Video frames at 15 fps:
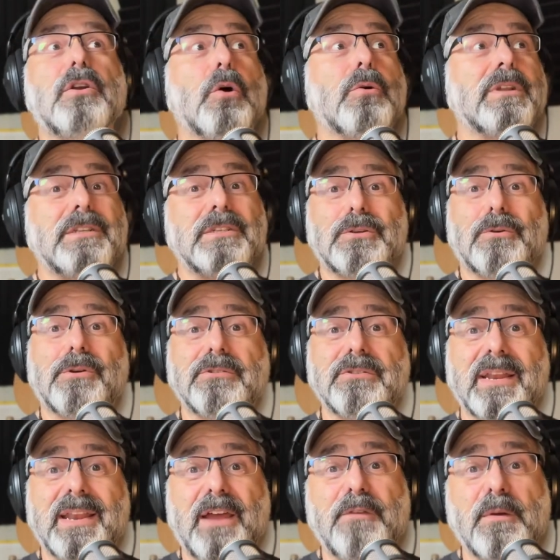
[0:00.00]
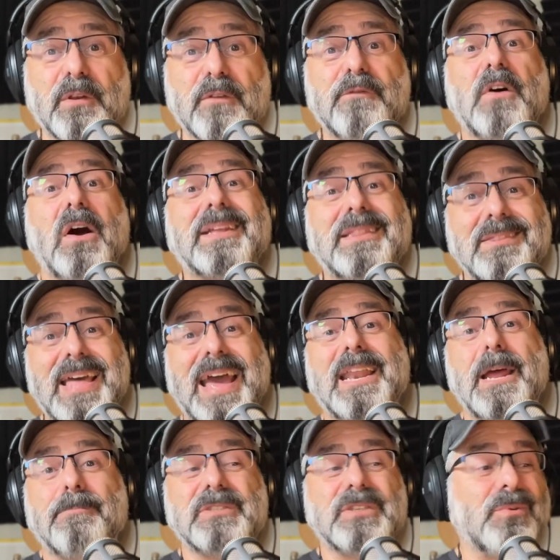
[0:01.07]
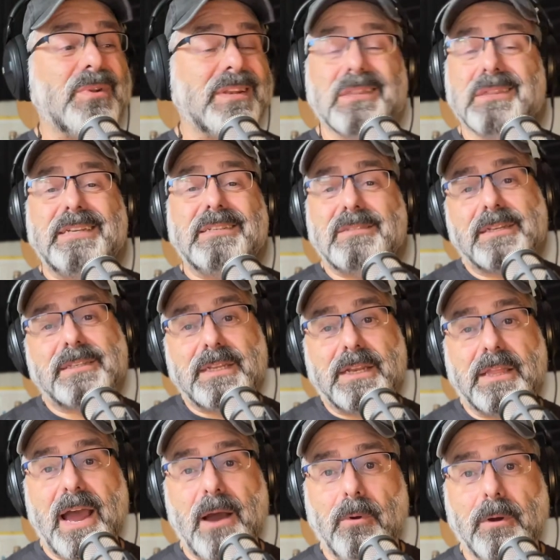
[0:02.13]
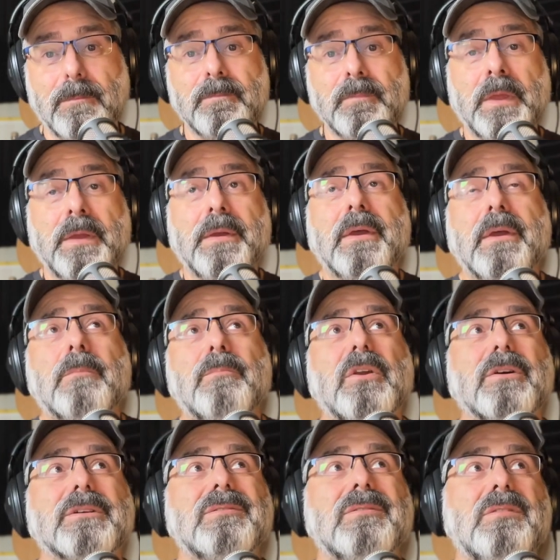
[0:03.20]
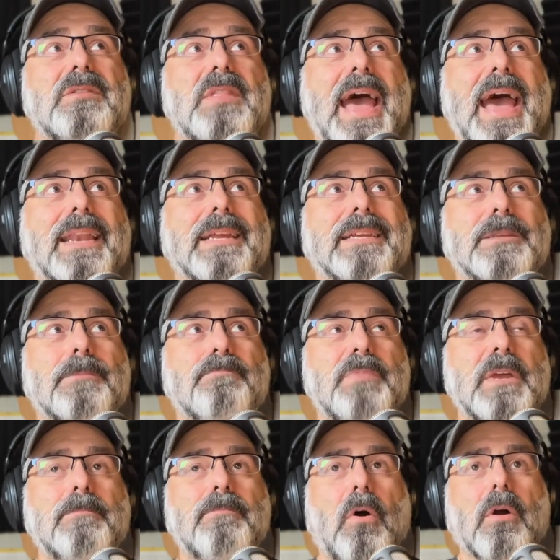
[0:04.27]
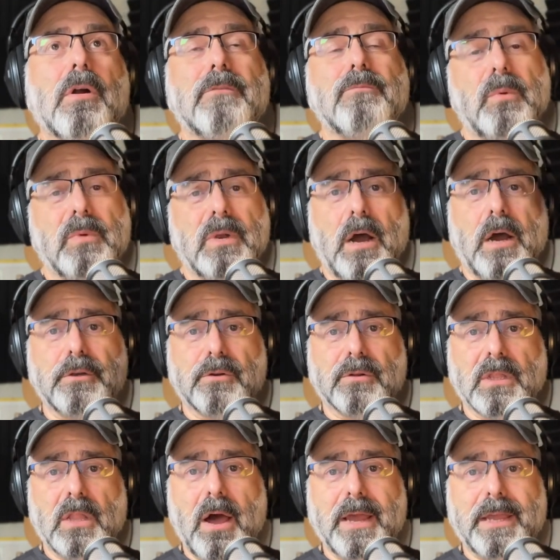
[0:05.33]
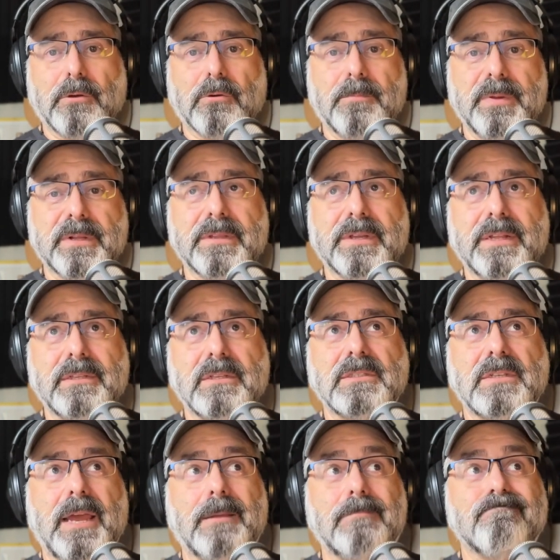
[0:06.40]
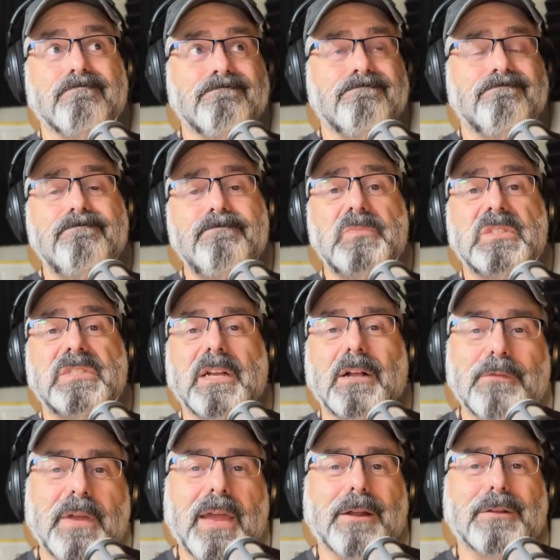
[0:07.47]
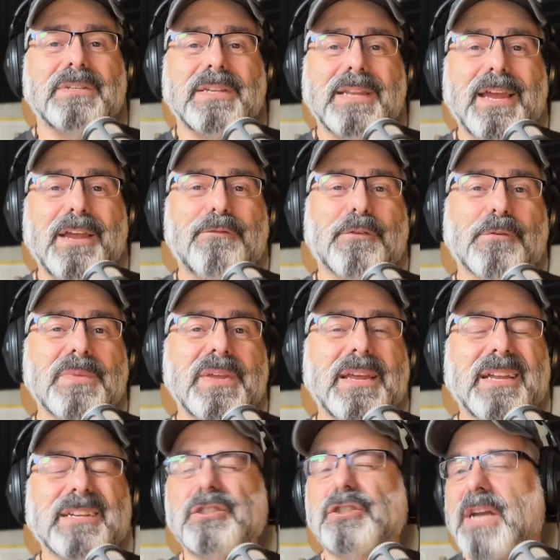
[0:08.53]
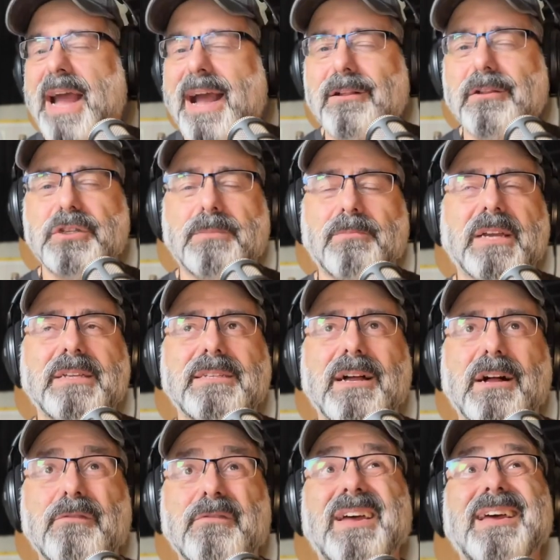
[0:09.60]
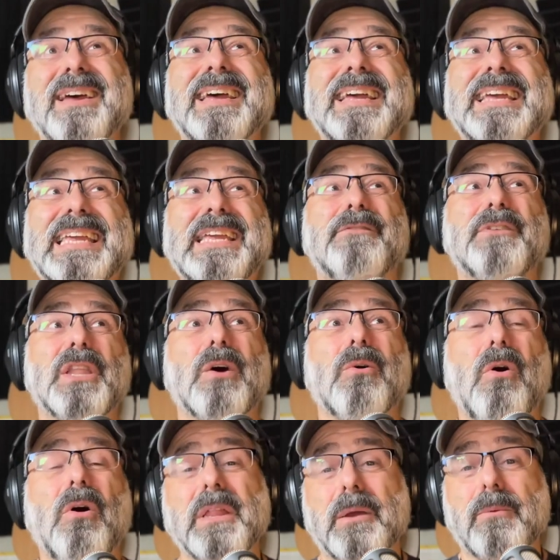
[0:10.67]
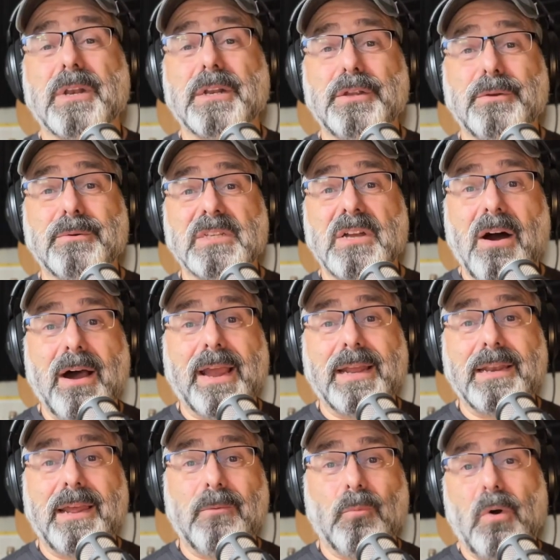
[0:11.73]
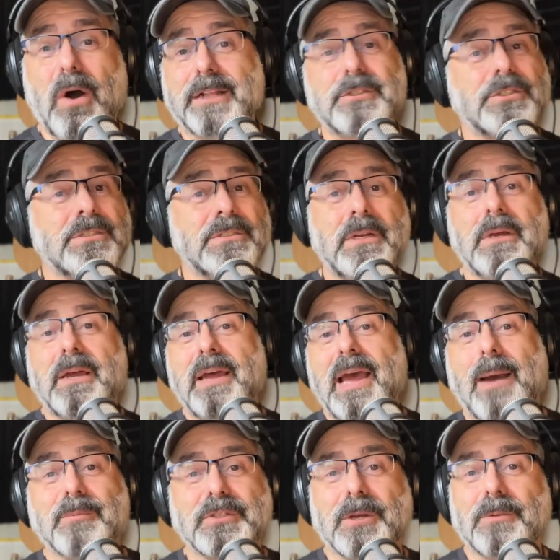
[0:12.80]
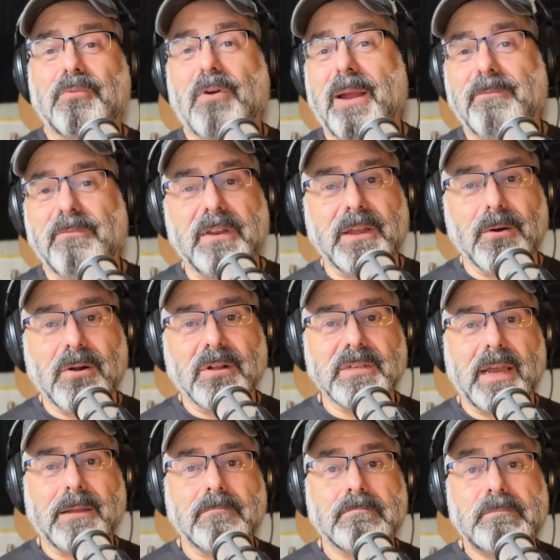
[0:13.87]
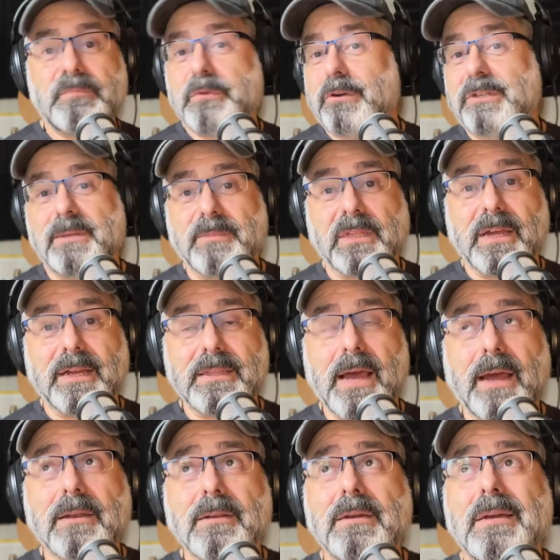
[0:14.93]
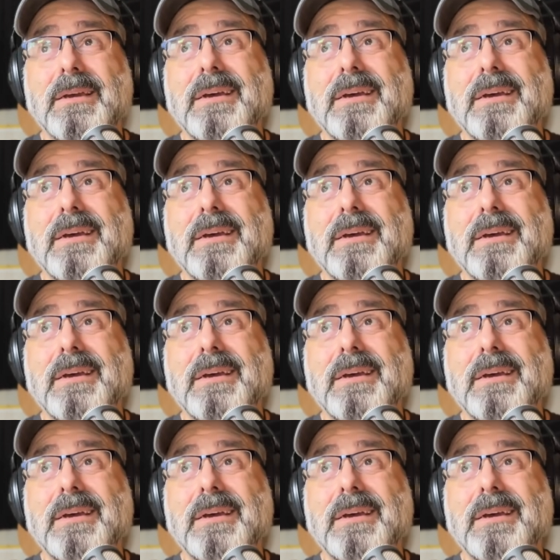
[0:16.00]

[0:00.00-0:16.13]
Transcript: go to disordered.fm and find that episode and at least listen to that one because that is a big part of what would underlie your ability to say, mm-hmm, self care today for me is challenging myself, even though all I want to do is hide and watch Amazon Prime video all day or something like that.